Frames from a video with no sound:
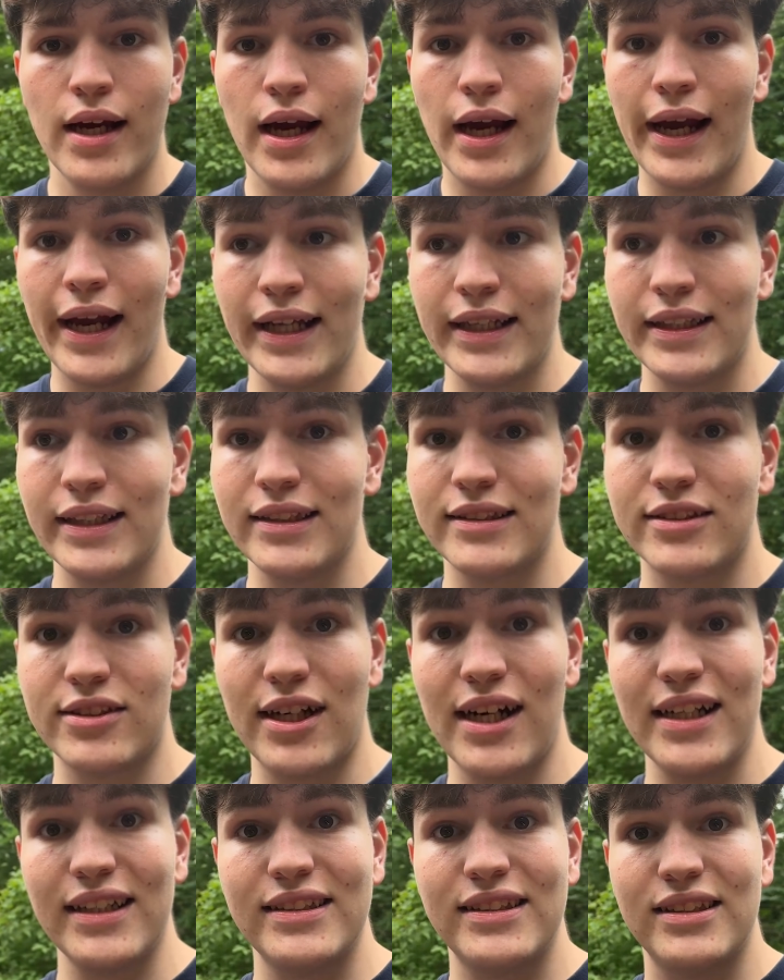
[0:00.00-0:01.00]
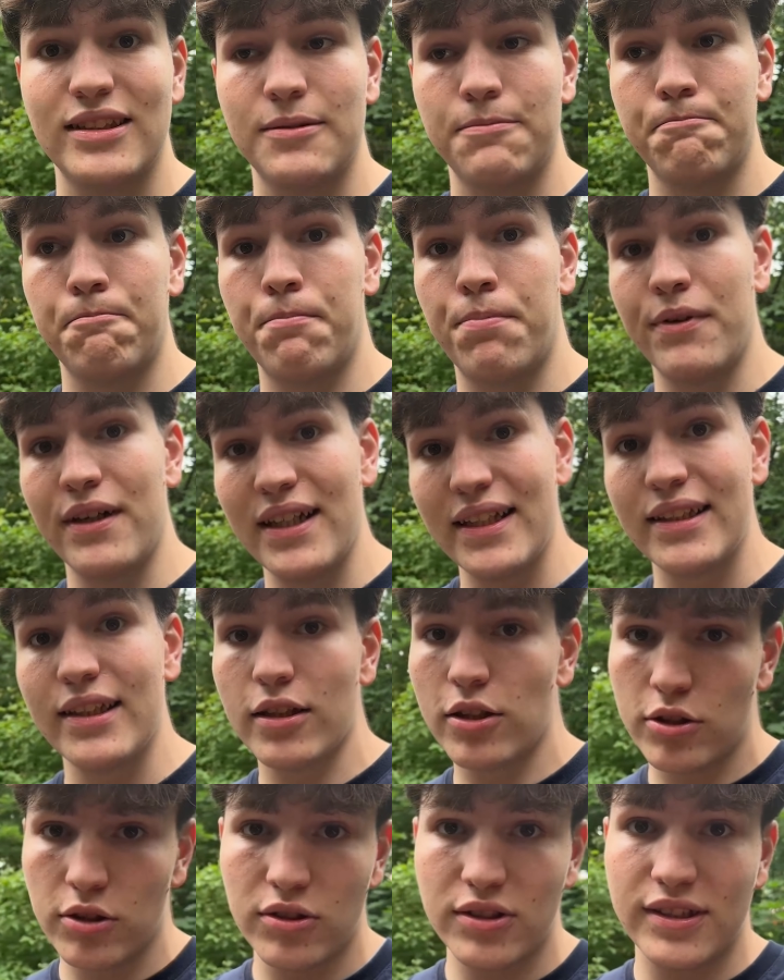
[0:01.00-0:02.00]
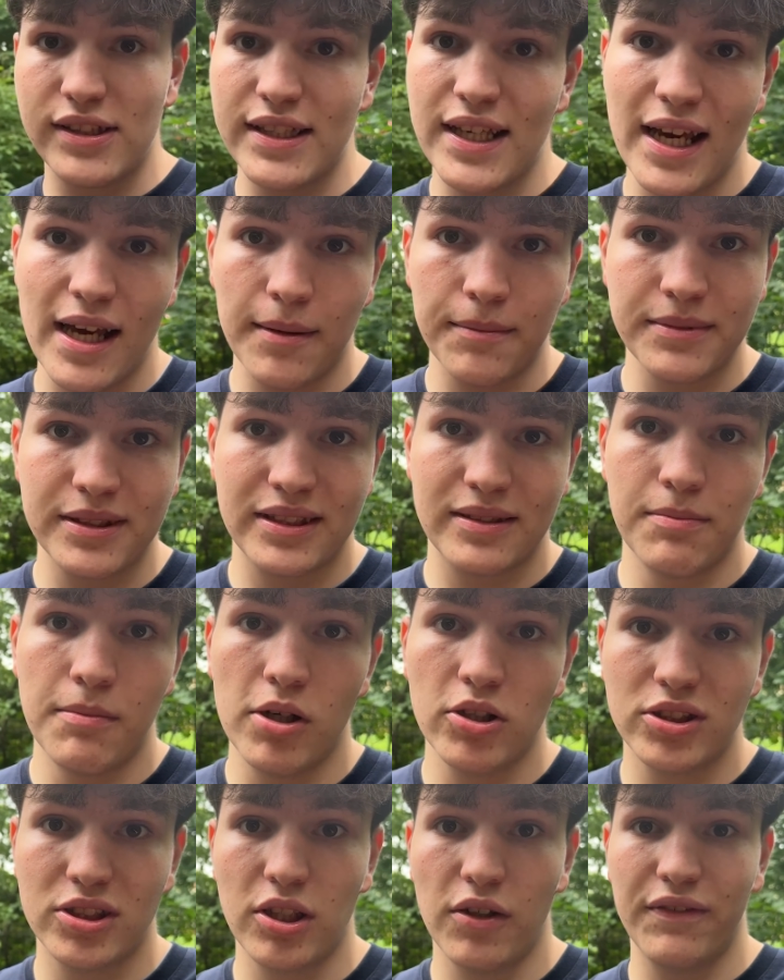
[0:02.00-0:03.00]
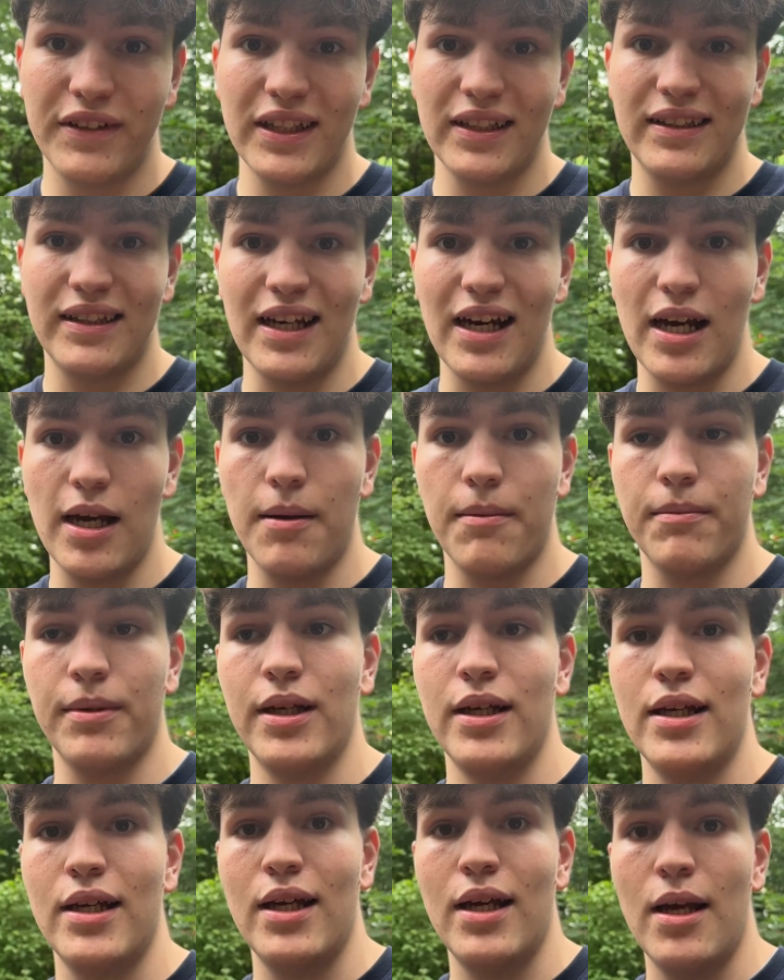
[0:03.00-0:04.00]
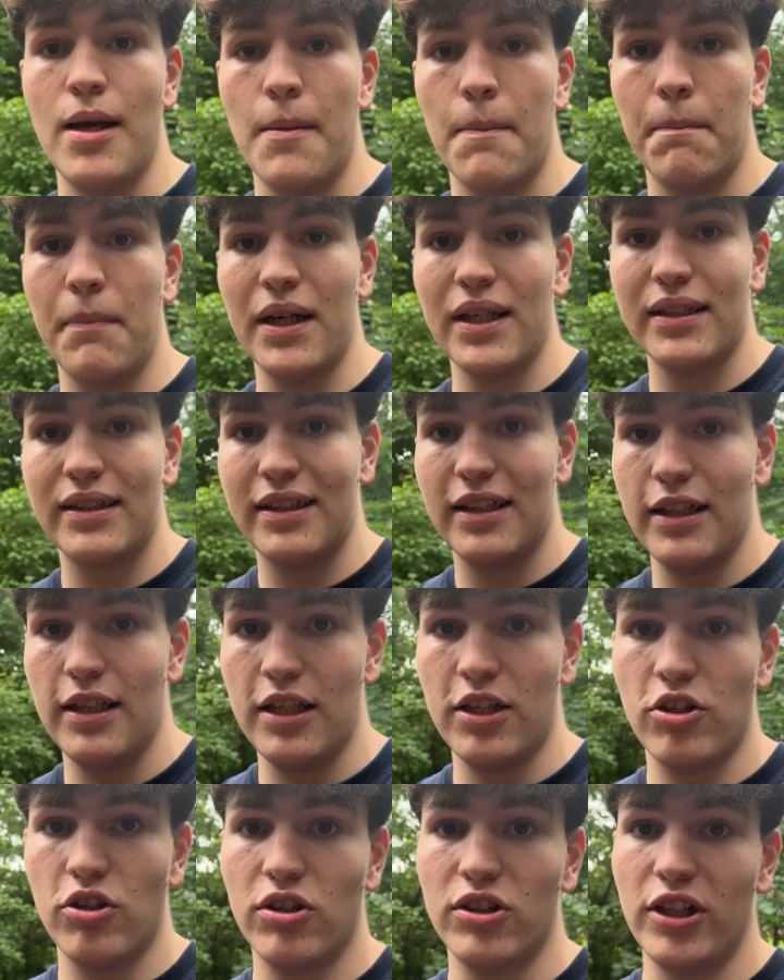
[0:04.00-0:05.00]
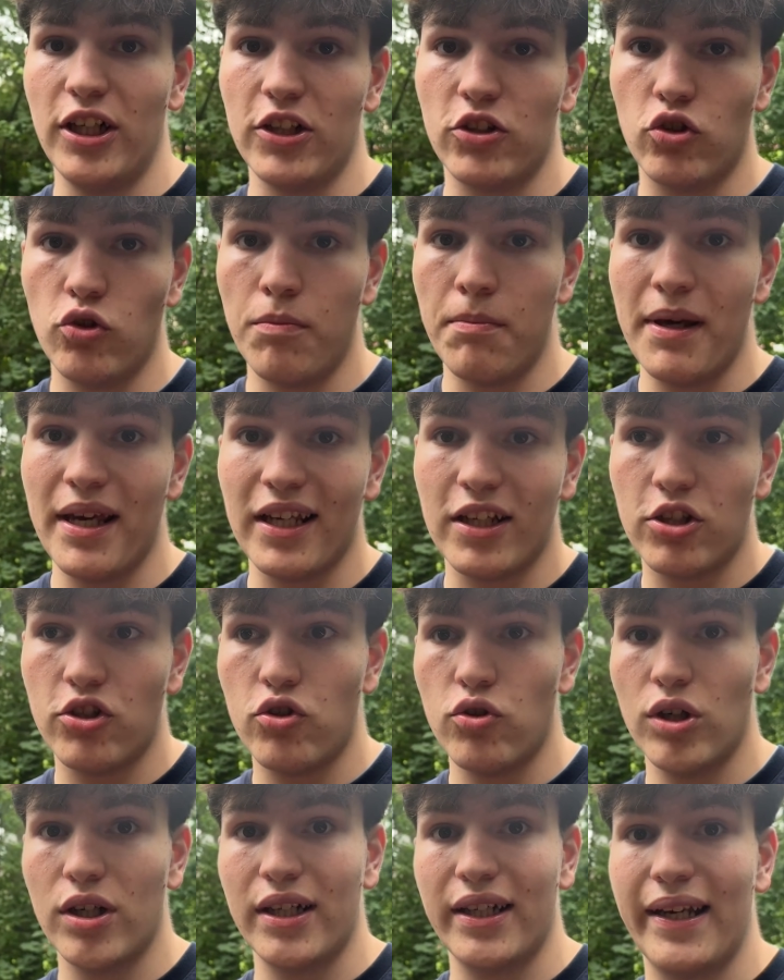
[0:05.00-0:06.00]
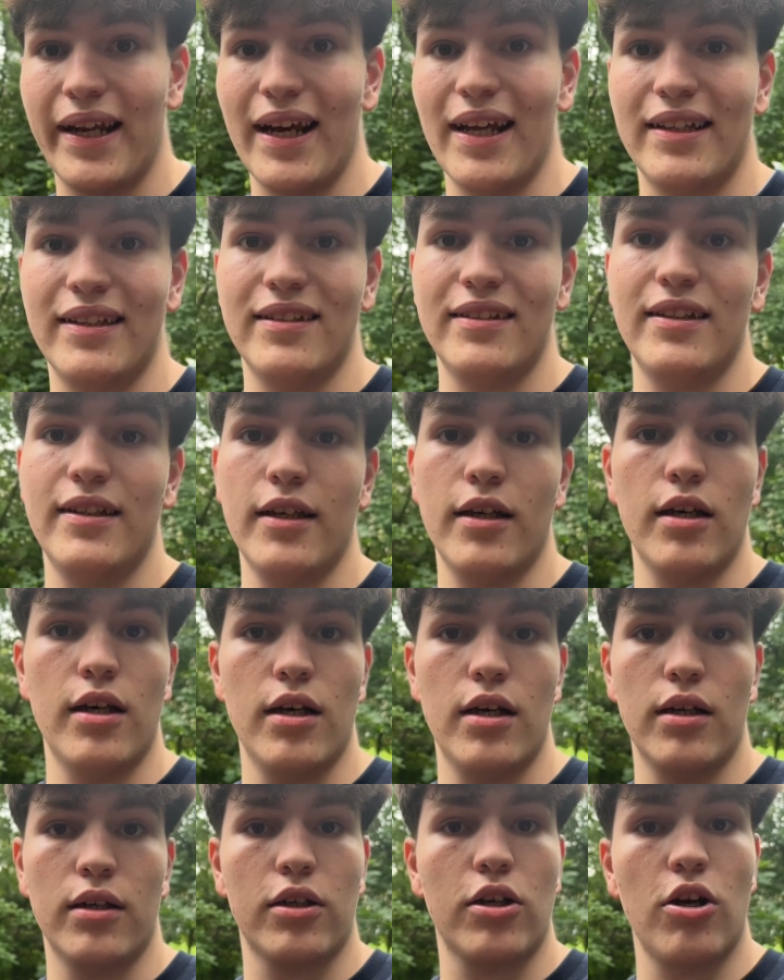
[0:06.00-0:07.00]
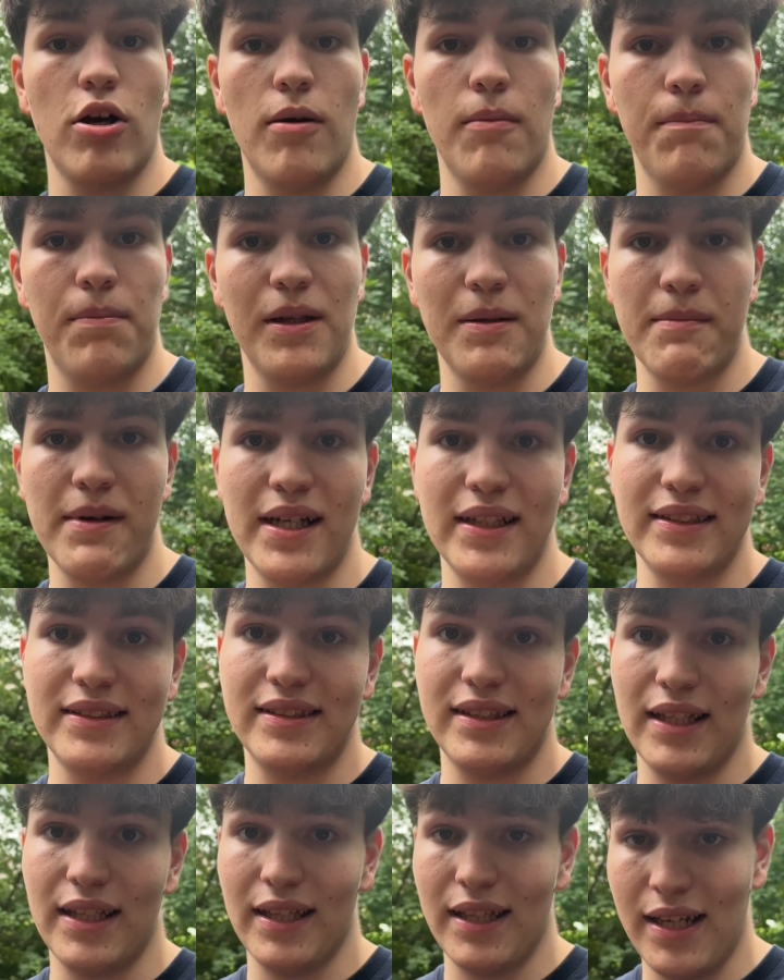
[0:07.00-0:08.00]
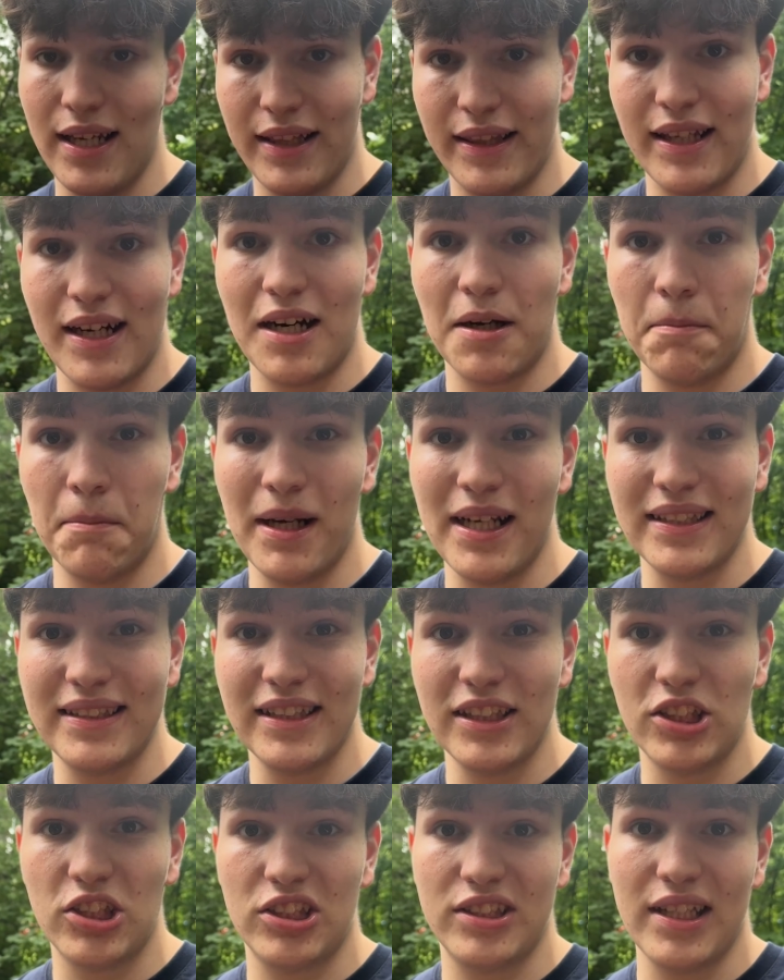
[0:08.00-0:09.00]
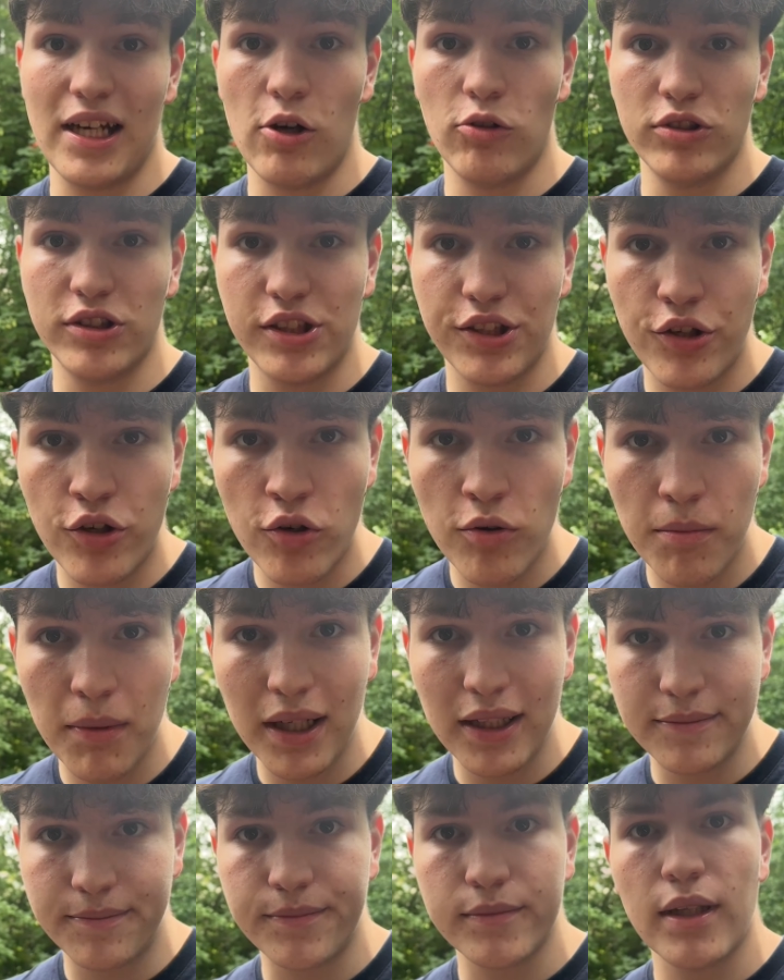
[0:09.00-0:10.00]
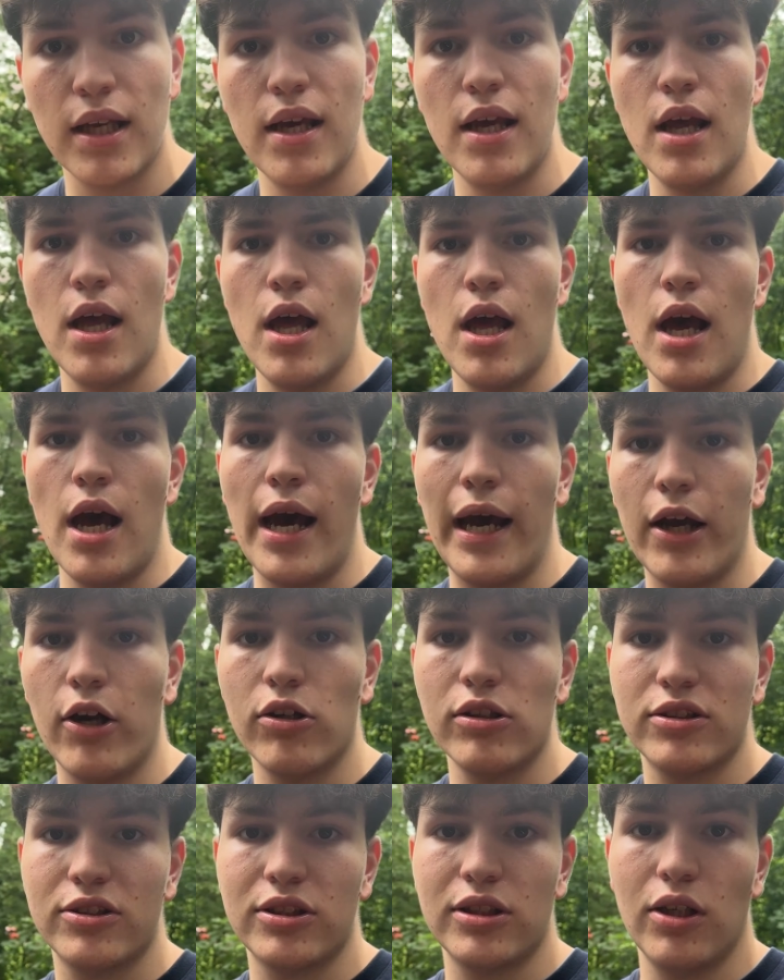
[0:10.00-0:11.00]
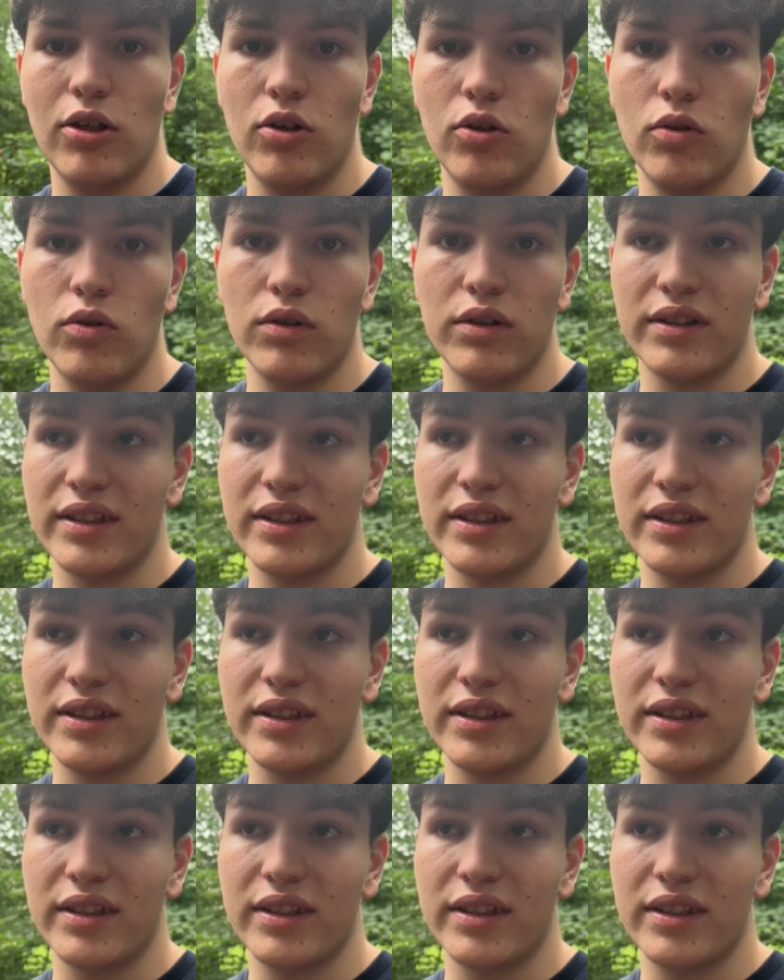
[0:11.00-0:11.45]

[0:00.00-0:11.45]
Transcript: and it writes pretty good DMs most of the time. But in order to make sure that the compliments and the entire message sounds human, I also